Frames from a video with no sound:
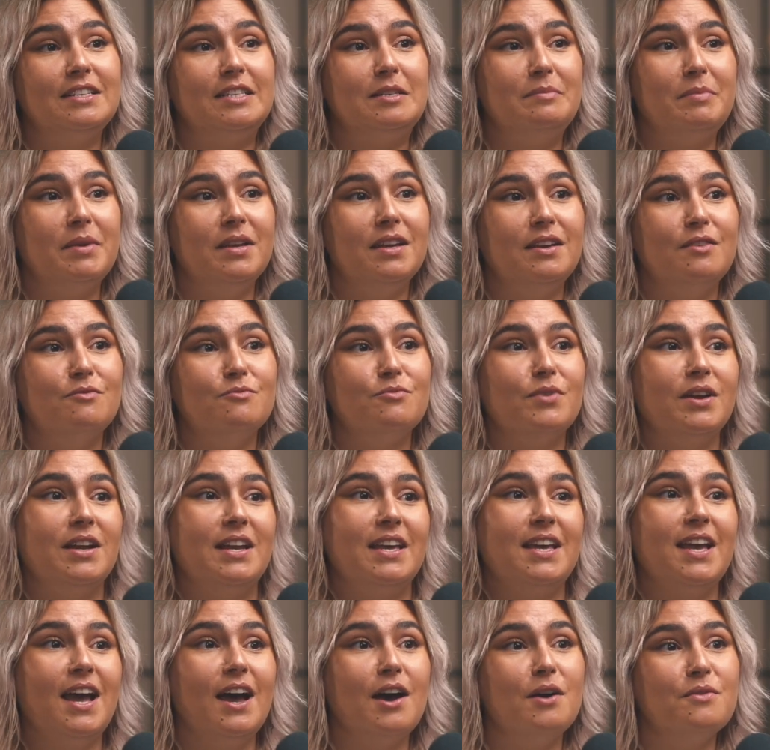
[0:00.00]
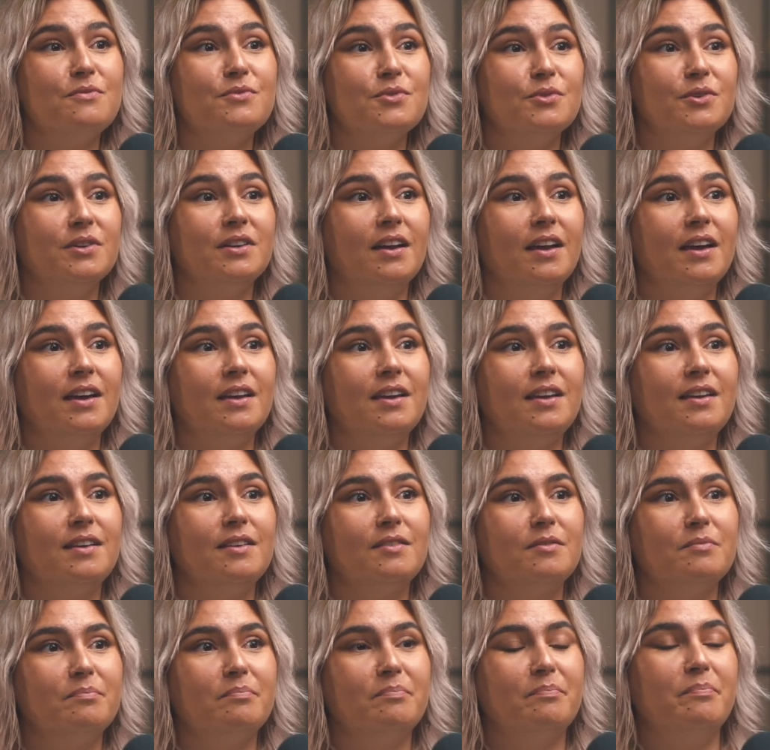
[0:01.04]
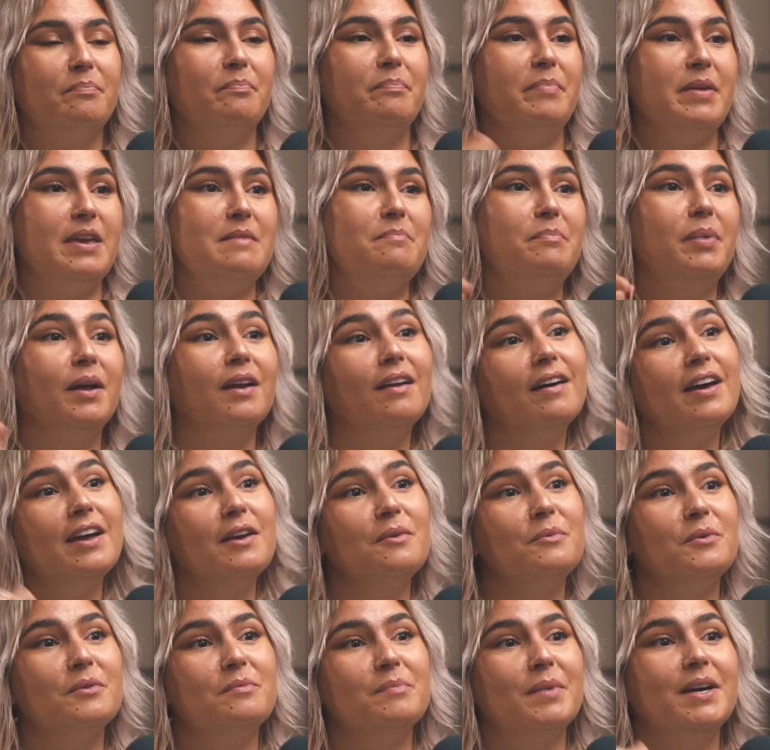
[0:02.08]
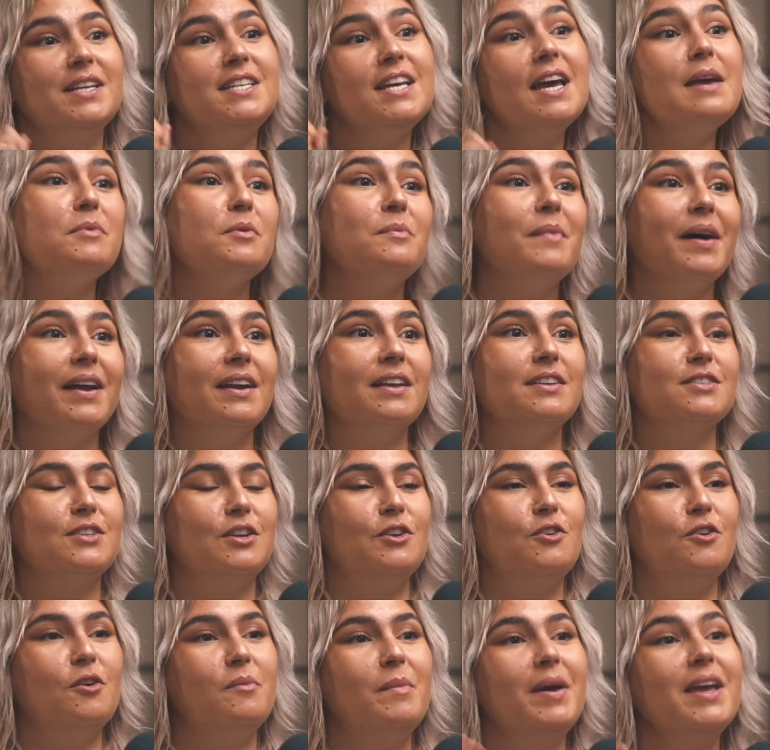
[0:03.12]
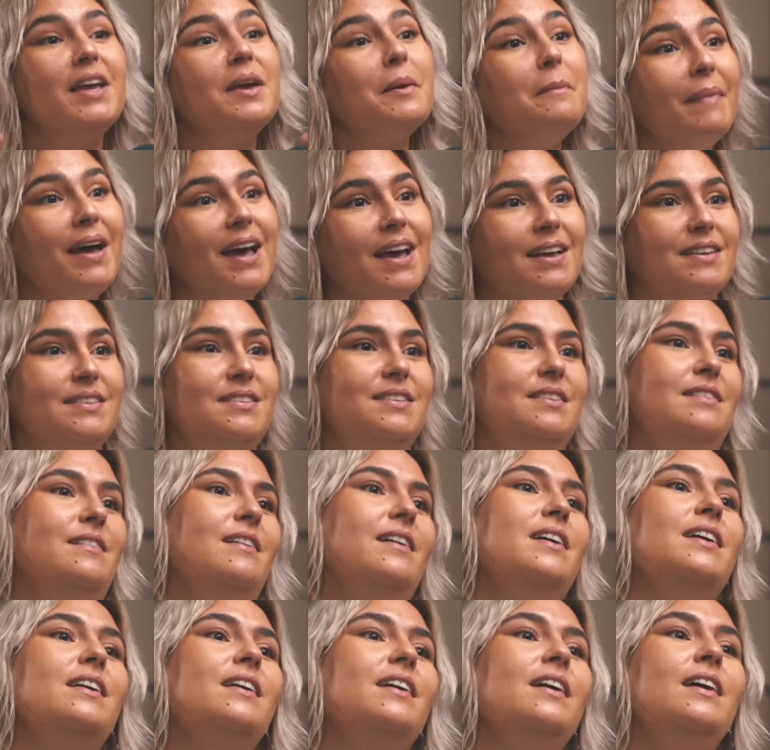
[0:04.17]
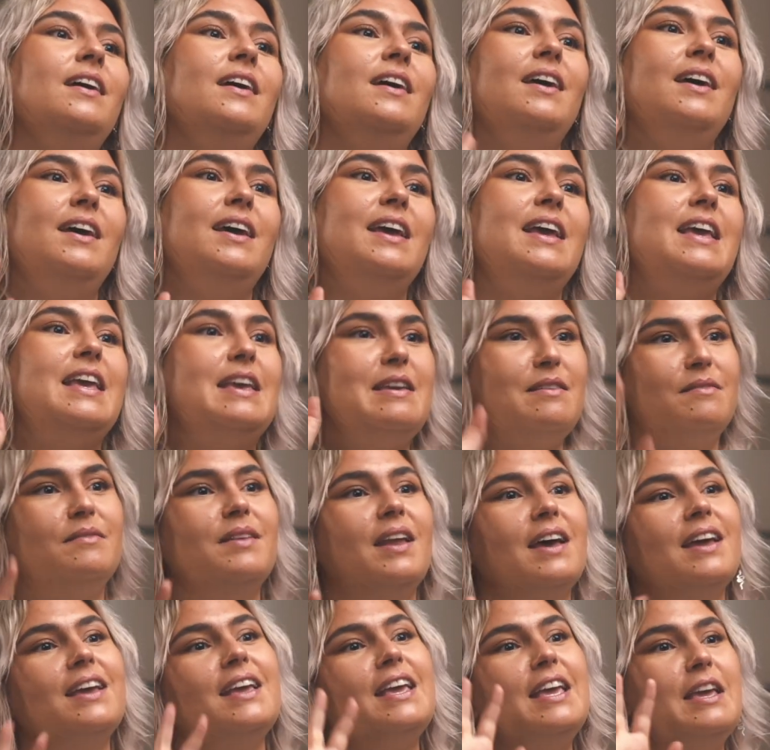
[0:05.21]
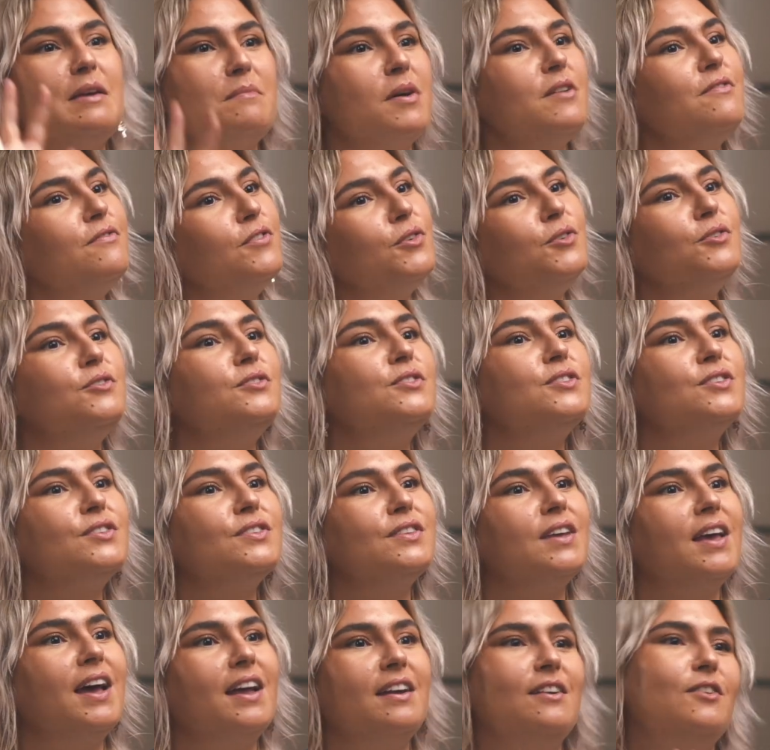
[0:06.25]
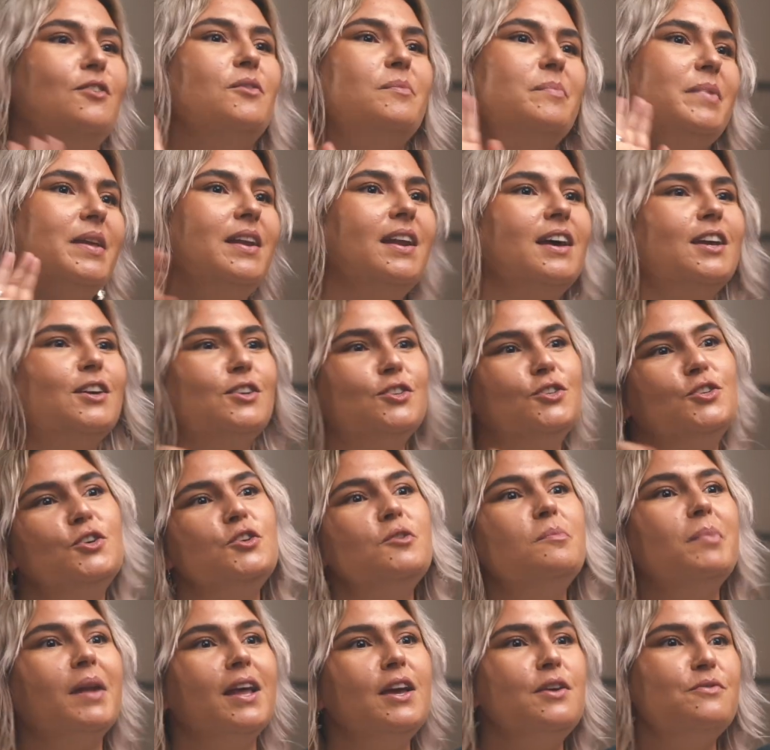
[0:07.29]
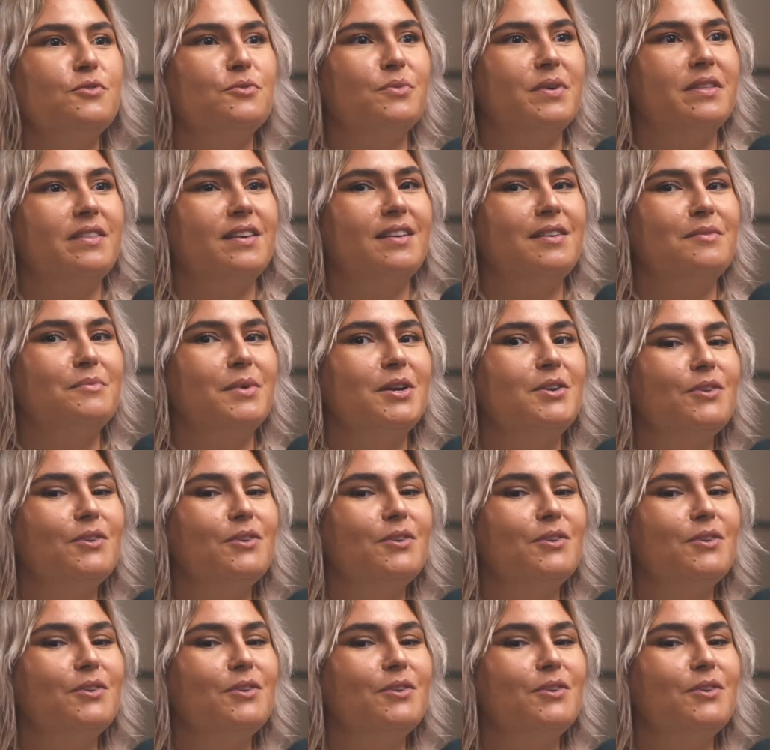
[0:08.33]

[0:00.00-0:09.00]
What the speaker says: to be really careful and like be polite with my table manners and not make a mess and like eat my food and not be like too playful with it. When